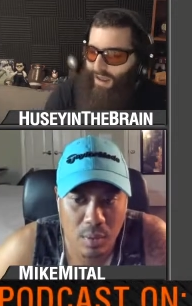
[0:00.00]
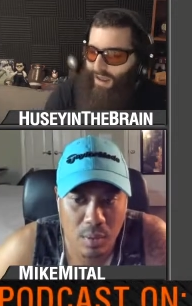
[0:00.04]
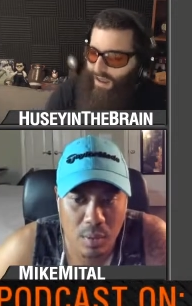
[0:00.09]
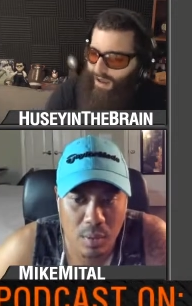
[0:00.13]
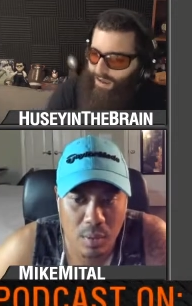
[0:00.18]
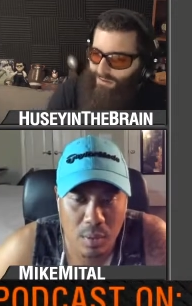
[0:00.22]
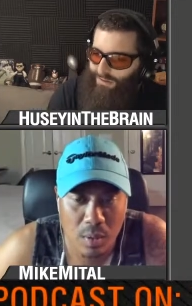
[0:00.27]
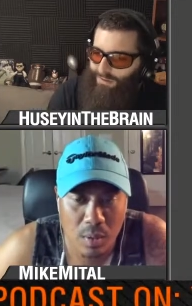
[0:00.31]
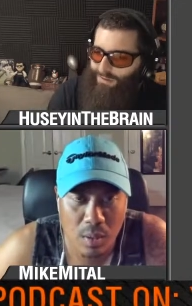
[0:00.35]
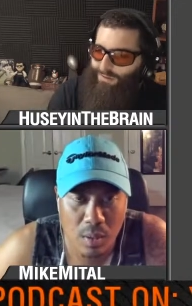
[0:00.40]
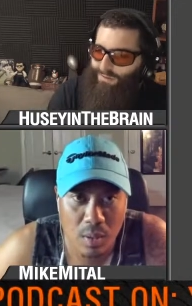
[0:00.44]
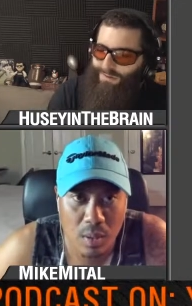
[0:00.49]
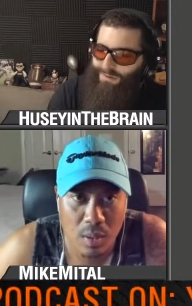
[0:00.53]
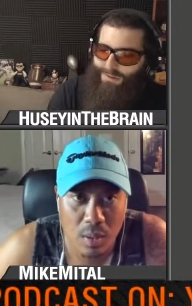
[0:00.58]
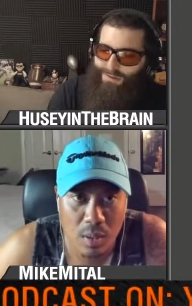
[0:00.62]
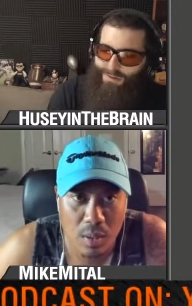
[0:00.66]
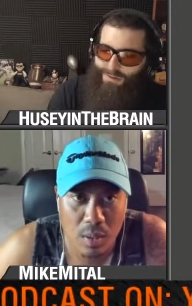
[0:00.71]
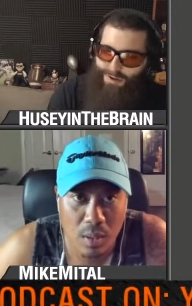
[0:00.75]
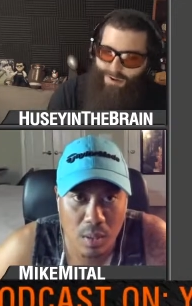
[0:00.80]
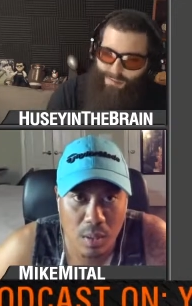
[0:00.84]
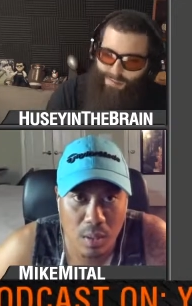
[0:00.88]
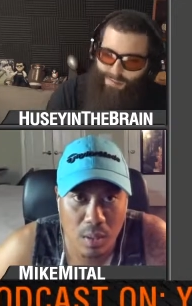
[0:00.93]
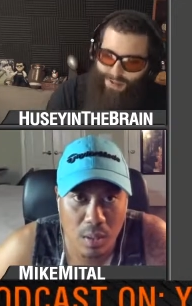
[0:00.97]
Speaker 1: And I'll do
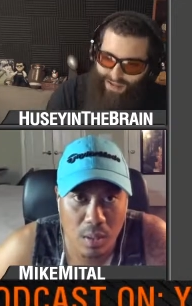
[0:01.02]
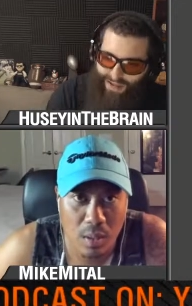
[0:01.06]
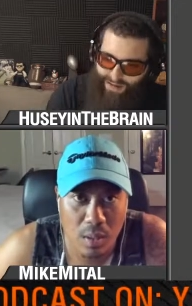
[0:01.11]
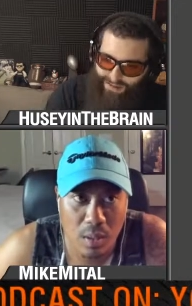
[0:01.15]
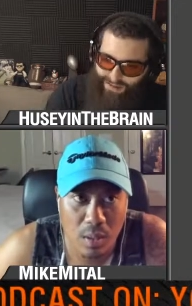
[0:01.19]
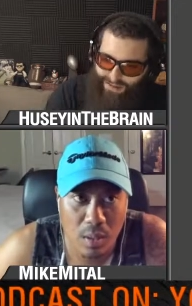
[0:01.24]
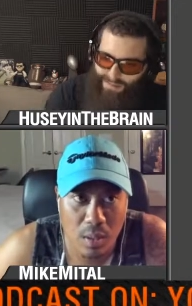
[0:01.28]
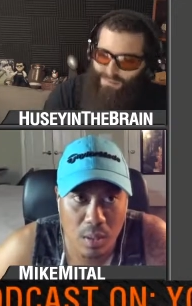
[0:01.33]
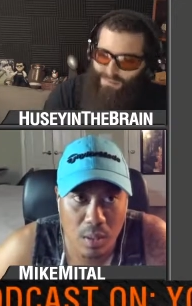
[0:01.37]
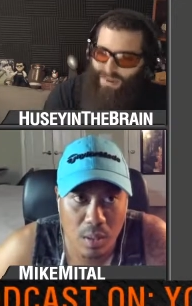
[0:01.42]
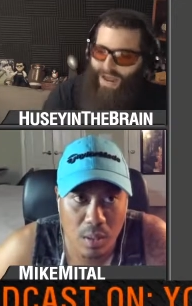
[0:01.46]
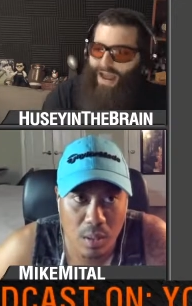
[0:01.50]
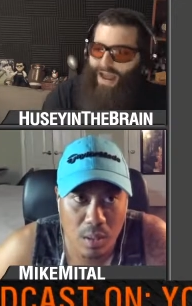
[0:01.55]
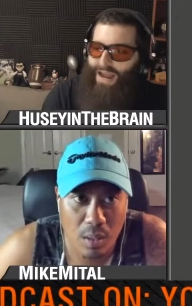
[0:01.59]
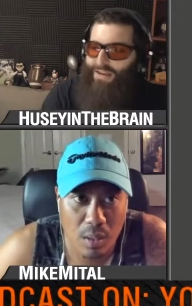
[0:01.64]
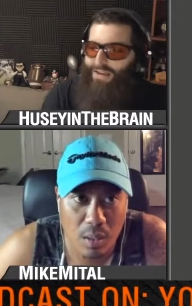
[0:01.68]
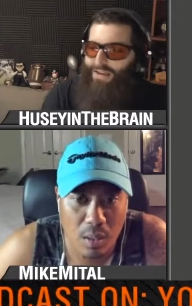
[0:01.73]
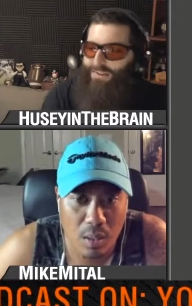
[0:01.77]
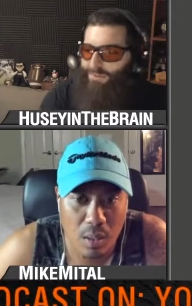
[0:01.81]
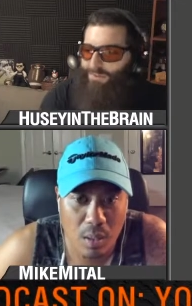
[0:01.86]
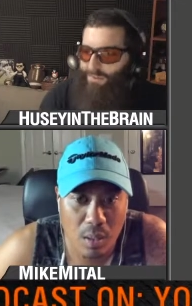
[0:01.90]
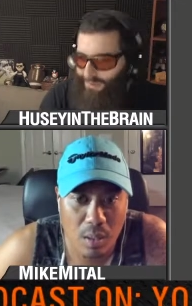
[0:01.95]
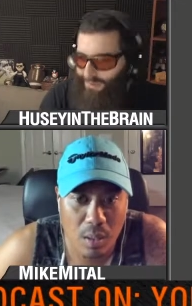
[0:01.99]
the germ pedaling
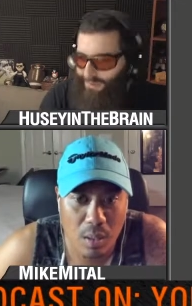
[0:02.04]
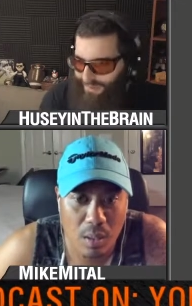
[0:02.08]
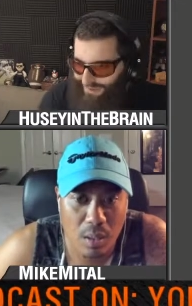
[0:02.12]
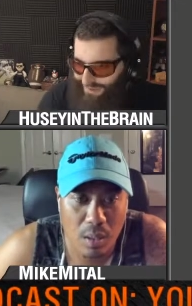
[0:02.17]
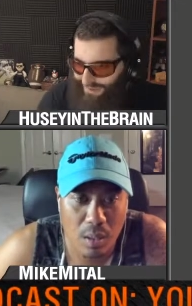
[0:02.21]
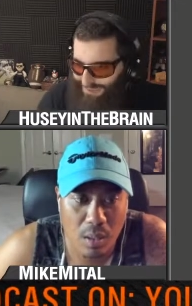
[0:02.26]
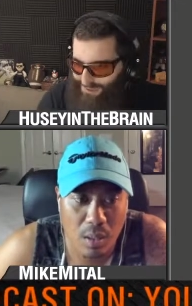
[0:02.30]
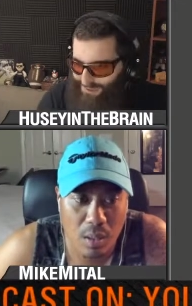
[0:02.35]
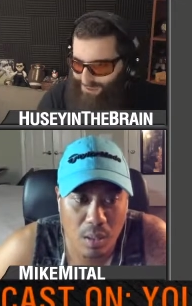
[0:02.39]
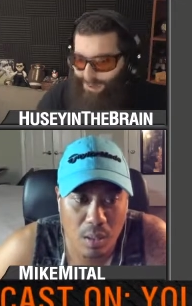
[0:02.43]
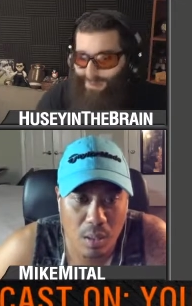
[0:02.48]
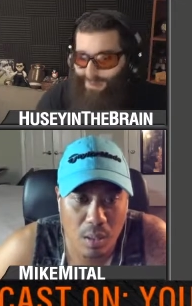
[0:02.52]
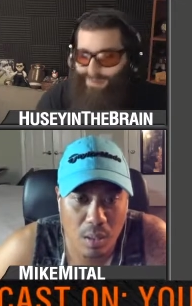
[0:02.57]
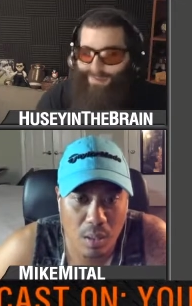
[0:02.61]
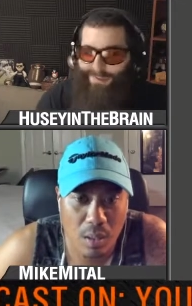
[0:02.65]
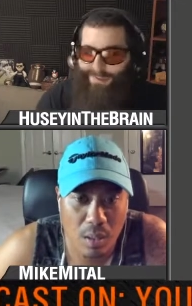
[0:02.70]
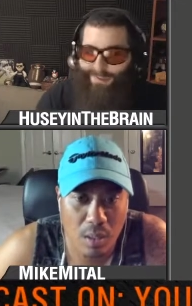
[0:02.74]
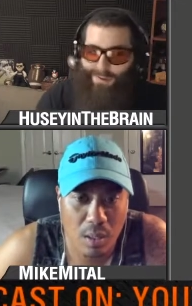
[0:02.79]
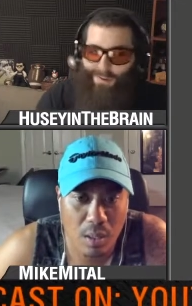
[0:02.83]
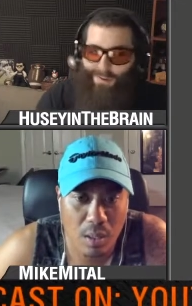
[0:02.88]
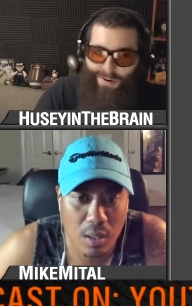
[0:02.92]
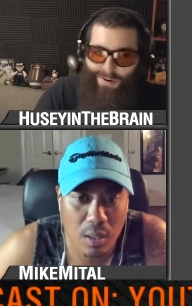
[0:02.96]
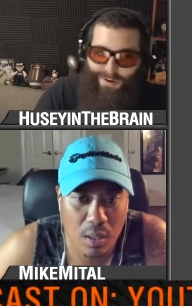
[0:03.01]
back, doing the
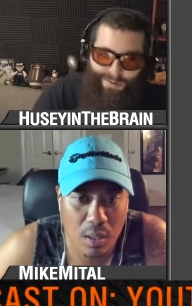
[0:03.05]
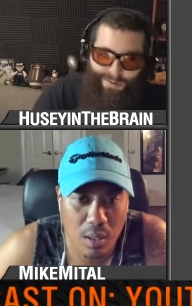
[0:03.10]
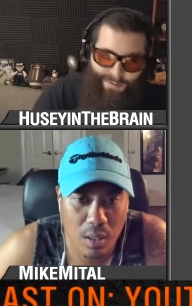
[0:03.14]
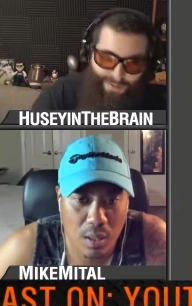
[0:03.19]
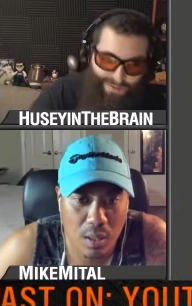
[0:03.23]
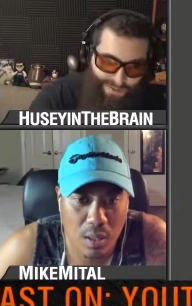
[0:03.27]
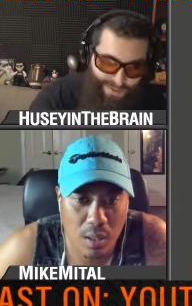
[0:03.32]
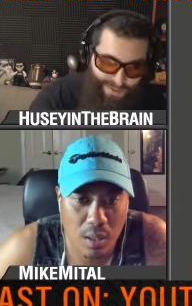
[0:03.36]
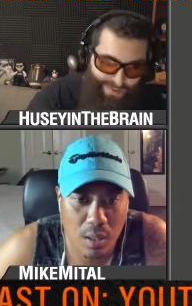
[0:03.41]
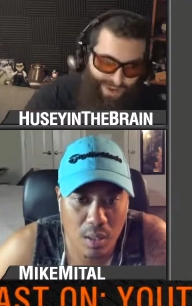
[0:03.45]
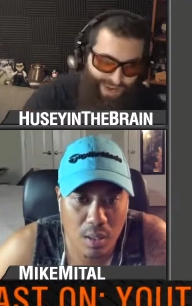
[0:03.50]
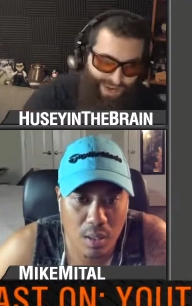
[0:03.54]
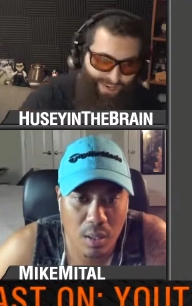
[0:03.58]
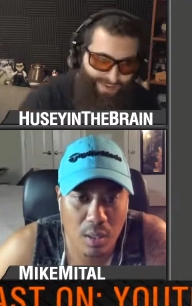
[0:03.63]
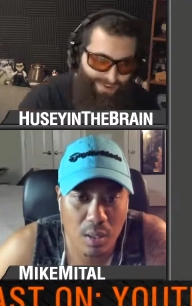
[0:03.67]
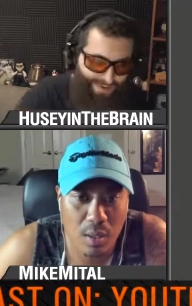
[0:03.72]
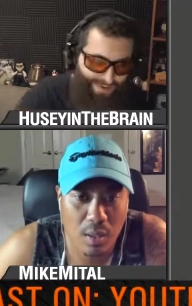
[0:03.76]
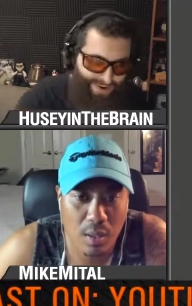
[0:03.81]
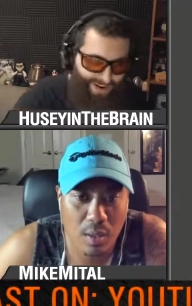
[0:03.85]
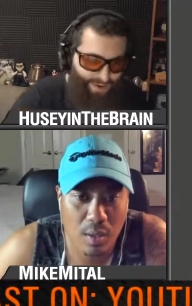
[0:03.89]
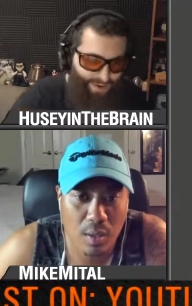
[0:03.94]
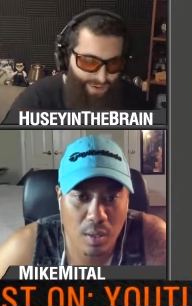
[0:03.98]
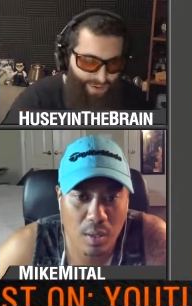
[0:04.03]
germ story for the
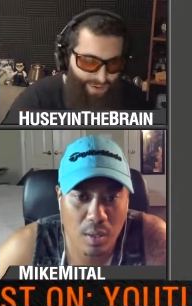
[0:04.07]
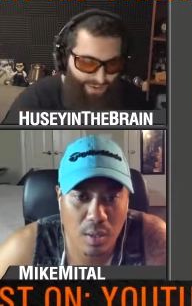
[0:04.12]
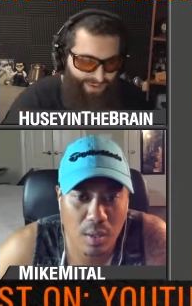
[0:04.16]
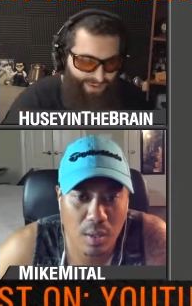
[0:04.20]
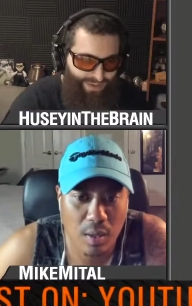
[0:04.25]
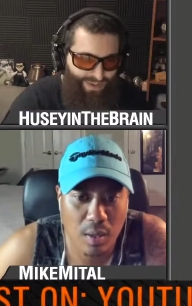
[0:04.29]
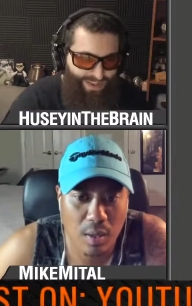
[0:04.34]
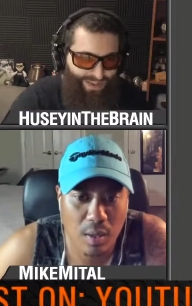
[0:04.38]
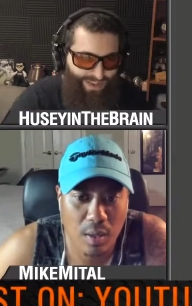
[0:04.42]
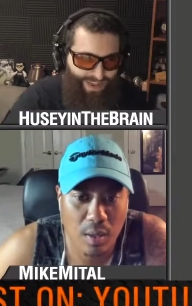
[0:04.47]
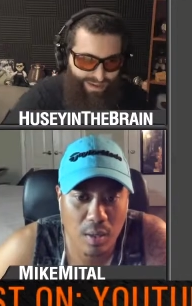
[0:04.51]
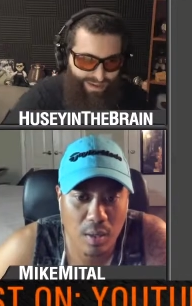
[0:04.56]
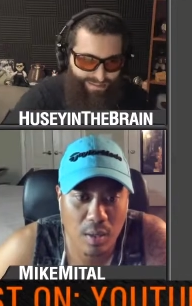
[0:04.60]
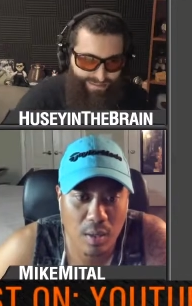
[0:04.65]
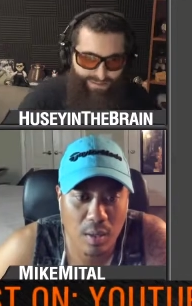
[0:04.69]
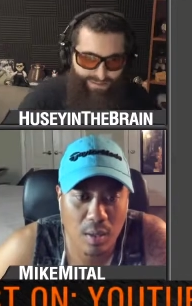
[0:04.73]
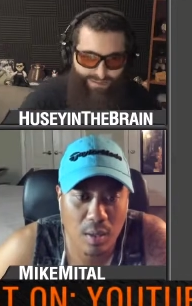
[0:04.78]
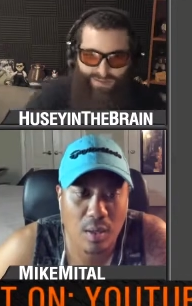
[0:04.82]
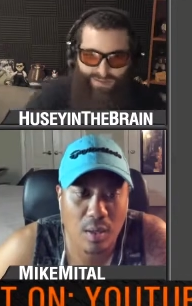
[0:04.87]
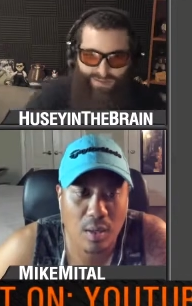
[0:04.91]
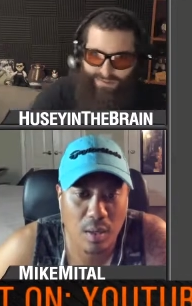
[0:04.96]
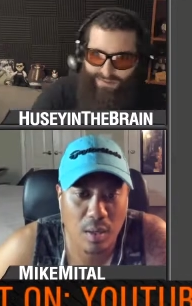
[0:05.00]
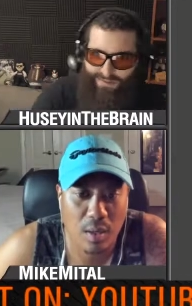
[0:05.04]
Patreon only
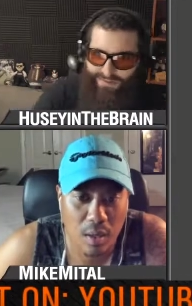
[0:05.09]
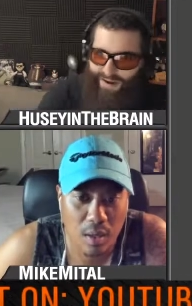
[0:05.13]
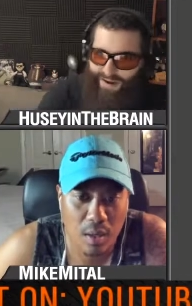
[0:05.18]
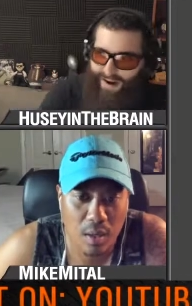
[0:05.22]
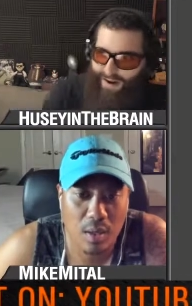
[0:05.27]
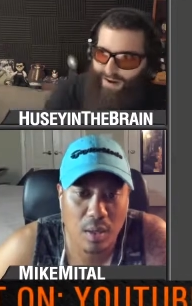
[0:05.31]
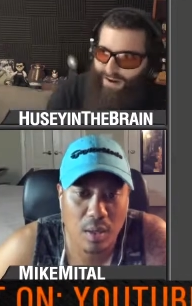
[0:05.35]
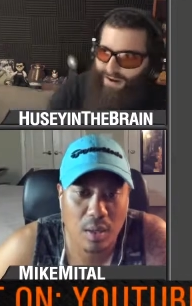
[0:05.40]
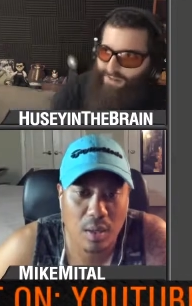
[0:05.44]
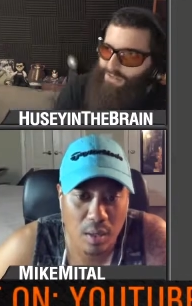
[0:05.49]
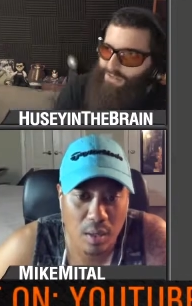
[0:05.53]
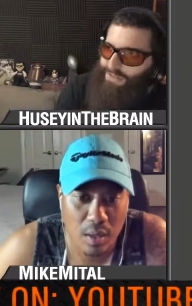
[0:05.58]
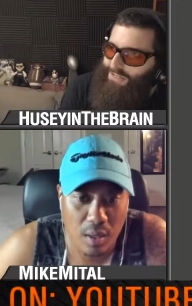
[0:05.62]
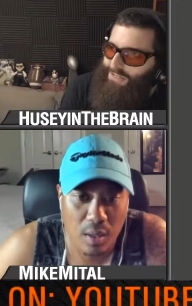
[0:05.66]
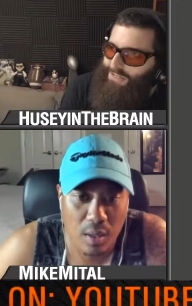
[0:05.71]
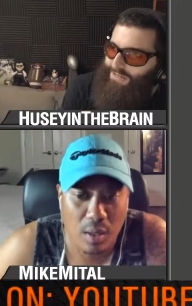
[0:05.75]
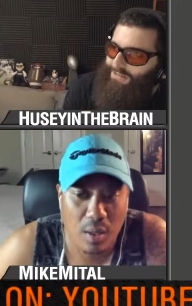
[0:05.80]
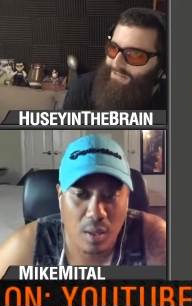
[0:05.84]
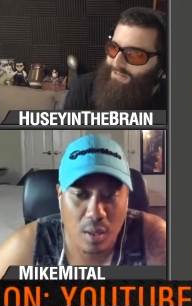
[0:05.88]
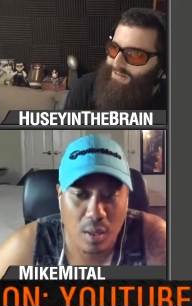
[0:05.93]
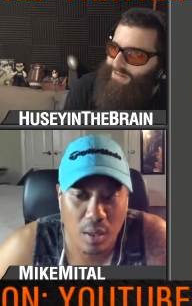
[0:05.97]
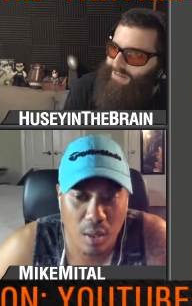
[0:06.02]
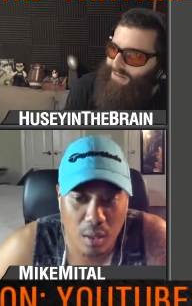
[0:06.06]
live streams Friday,
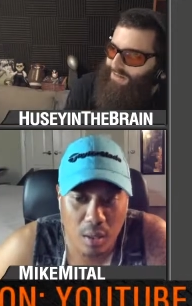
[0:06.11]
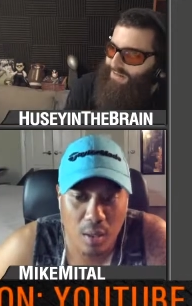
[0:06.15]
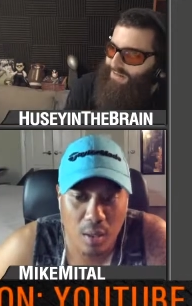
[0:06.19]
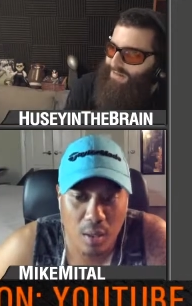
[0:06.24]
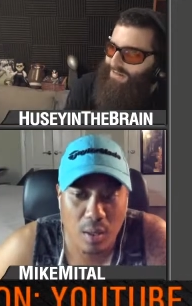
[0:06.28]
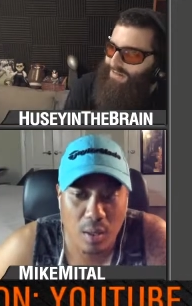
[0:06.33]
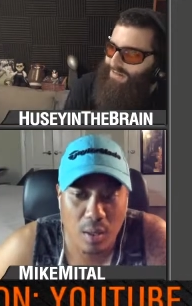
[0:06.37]
which is